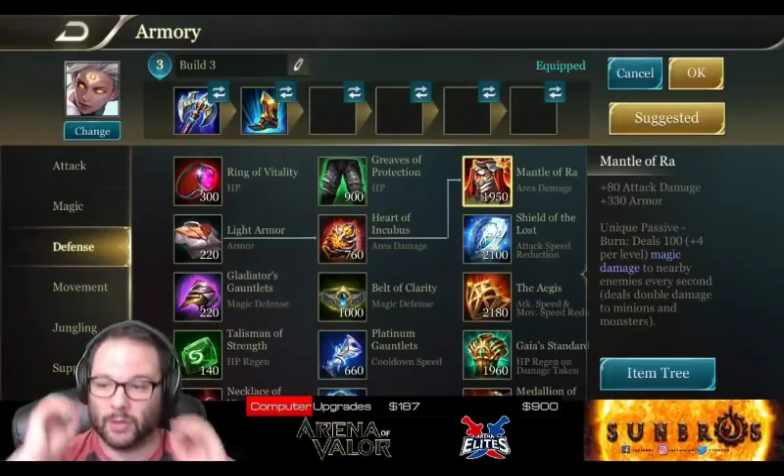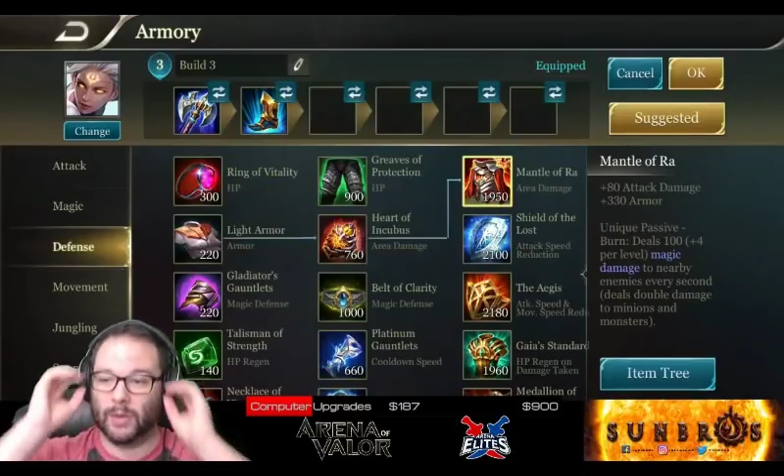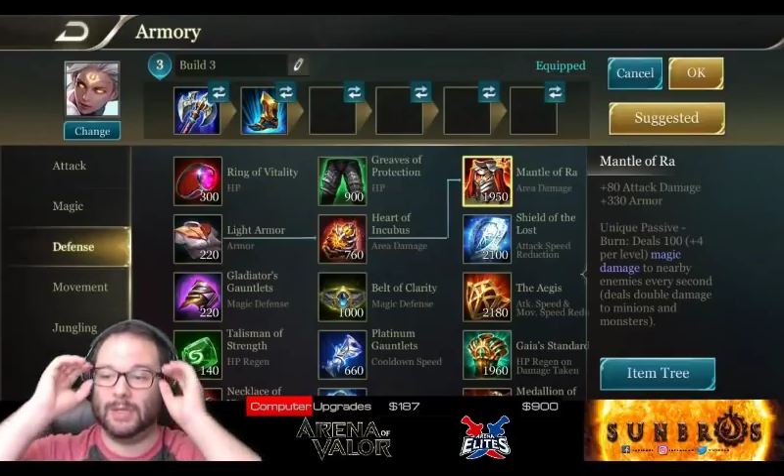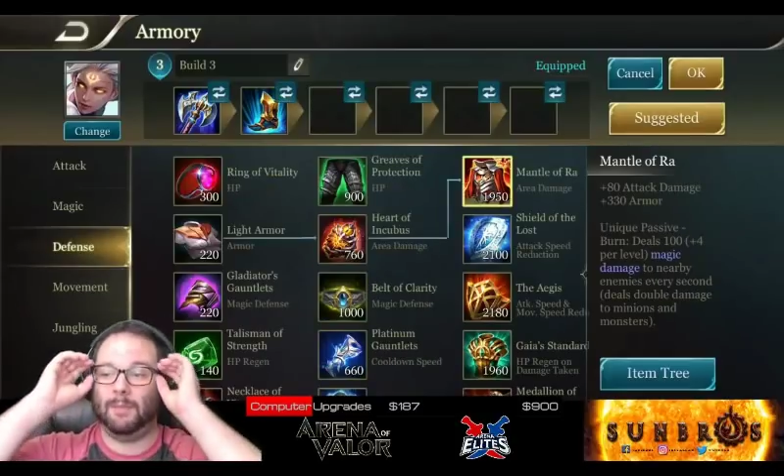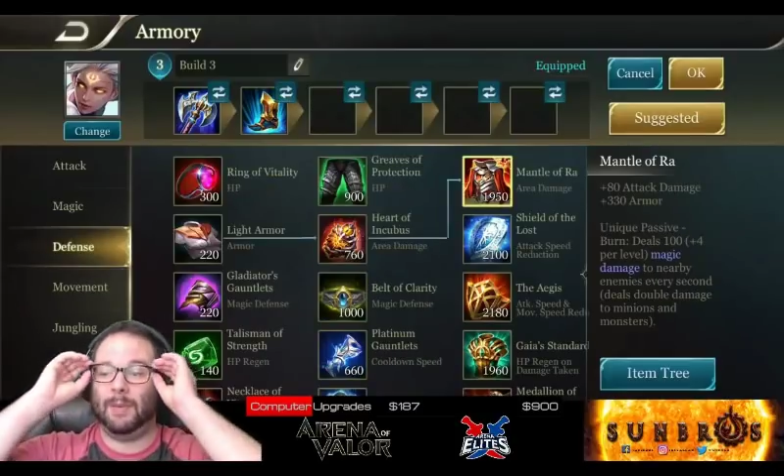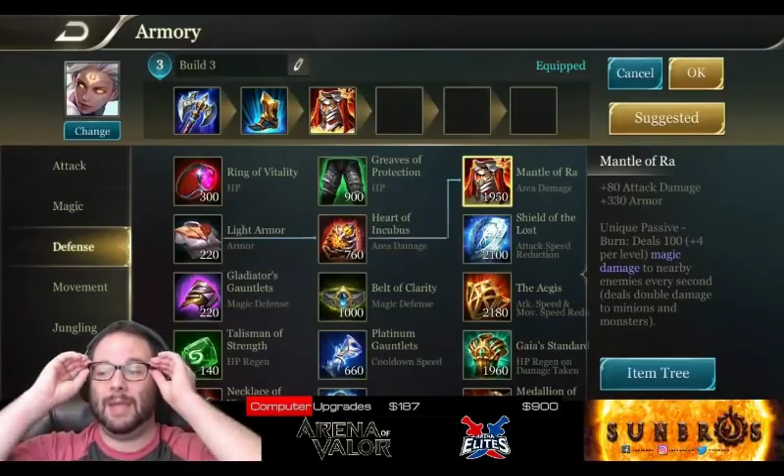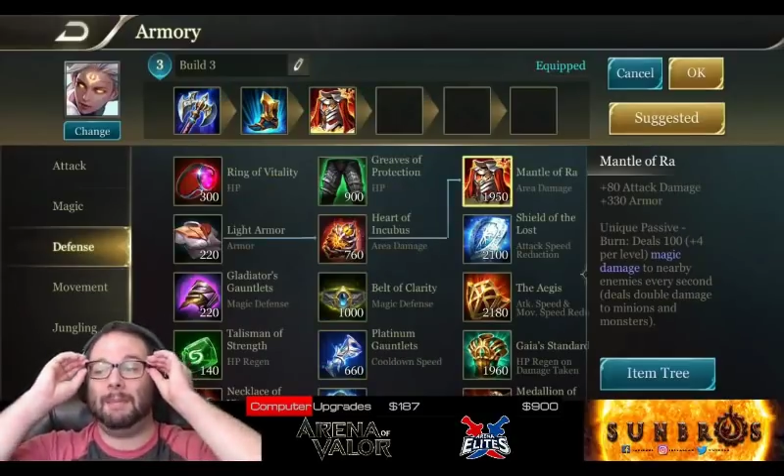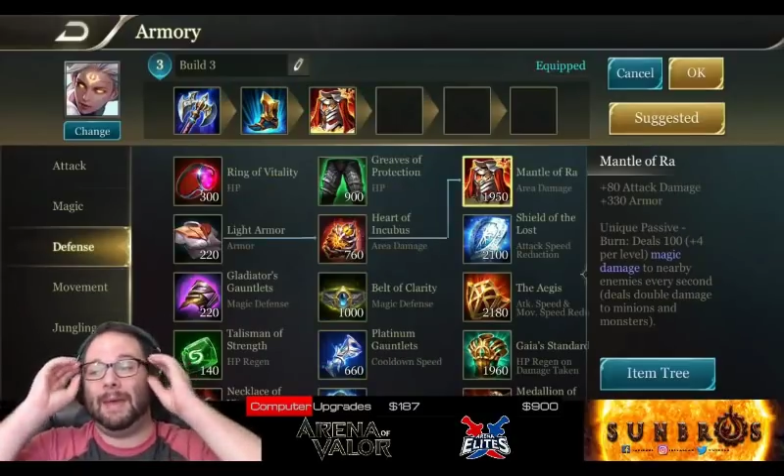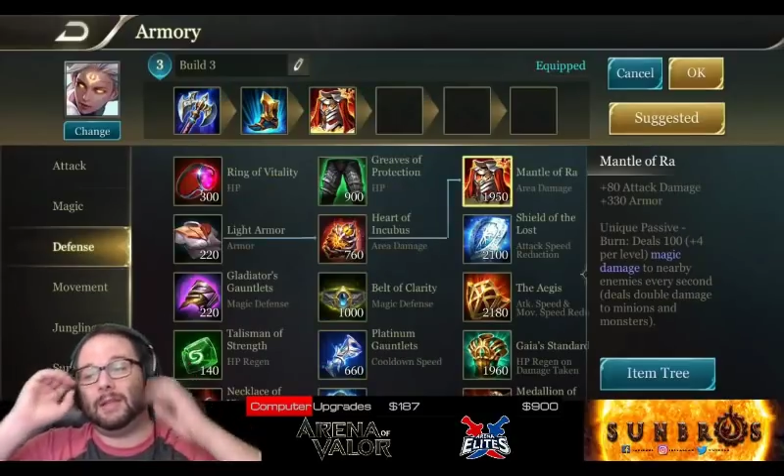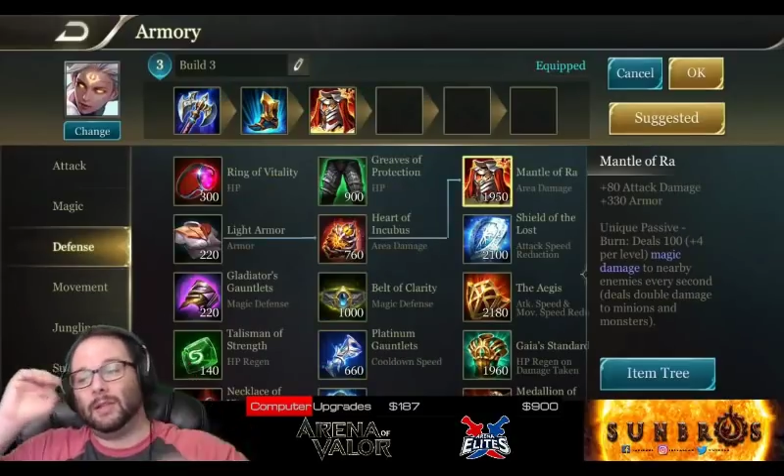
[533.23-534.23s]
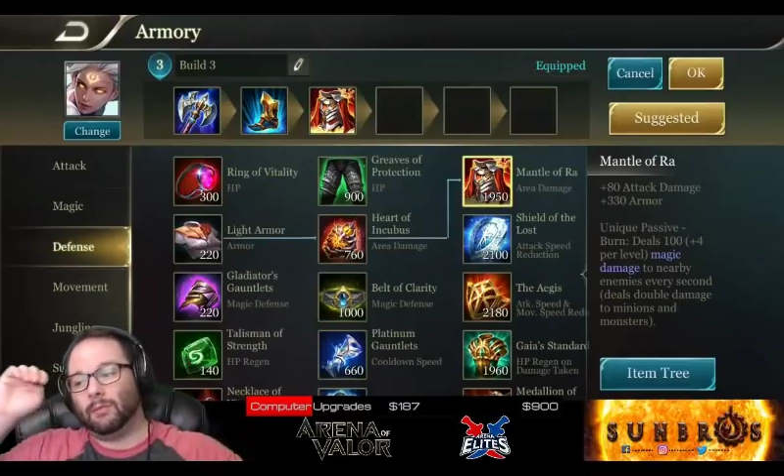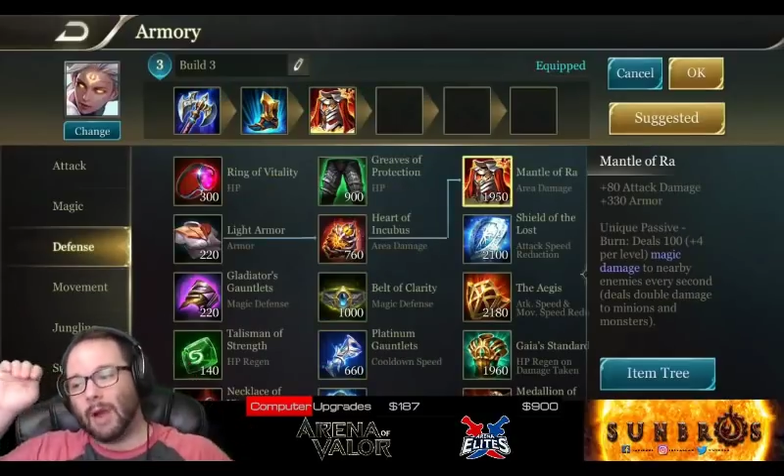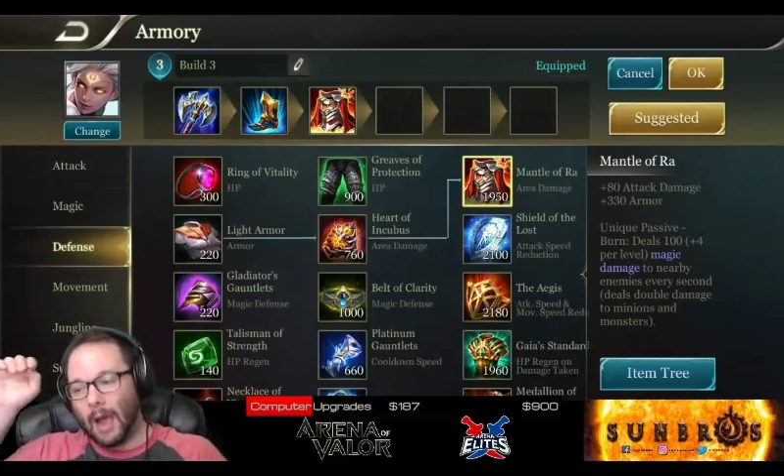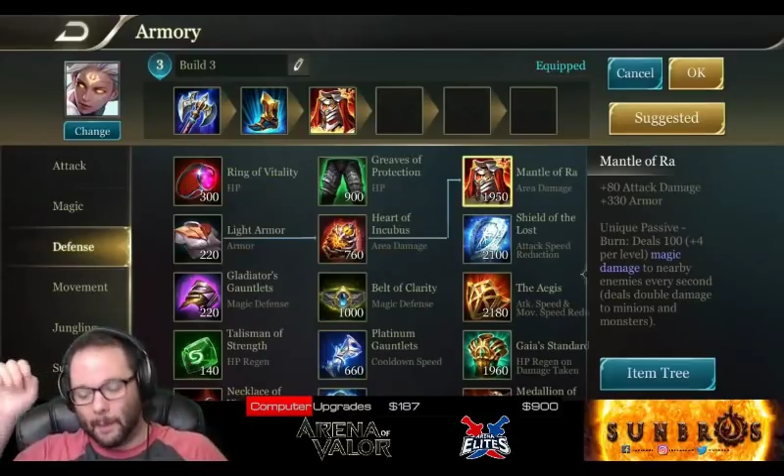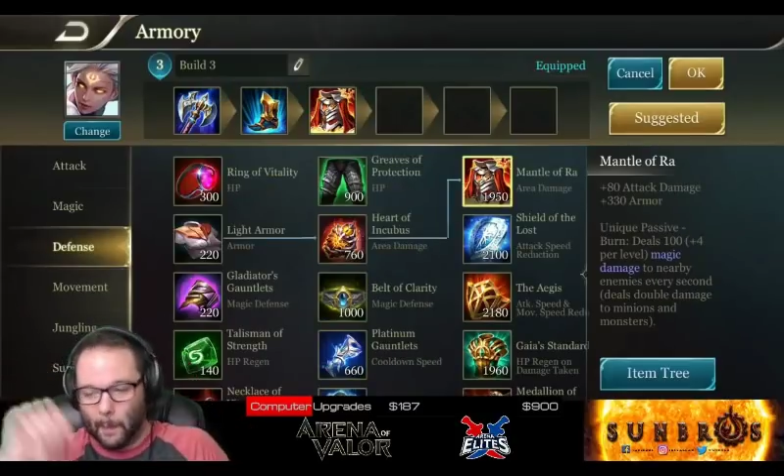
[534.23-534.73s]
going to be Mantle of
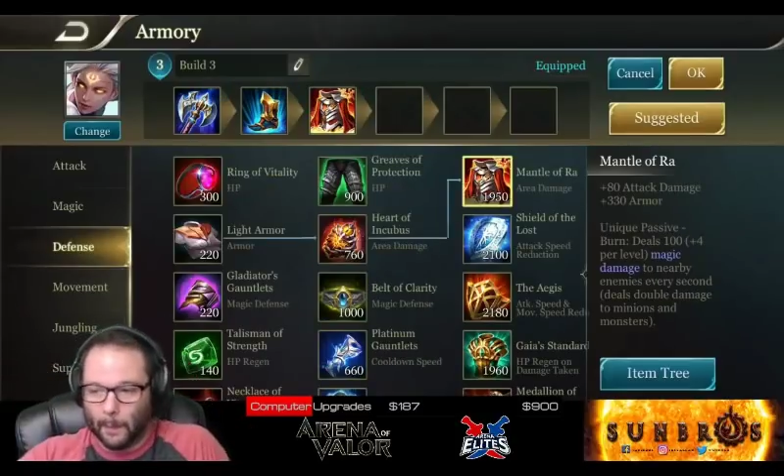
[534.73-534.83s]
Ra.